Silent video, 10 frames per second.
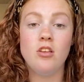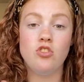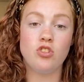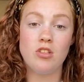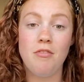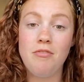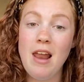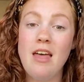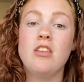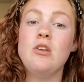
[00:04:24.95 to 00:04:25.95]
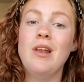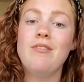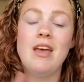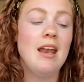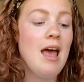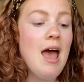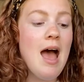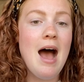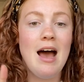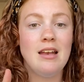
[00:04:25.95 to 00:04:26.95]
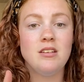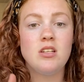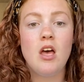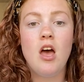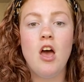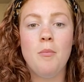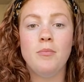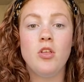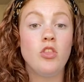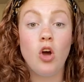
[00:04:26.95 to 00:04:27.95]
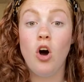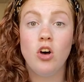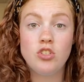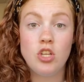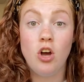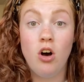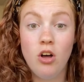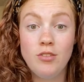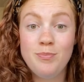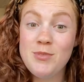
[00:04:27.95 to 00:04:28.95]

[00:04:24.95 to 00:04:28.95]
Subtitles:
just the flat that you live in and the course that you're on.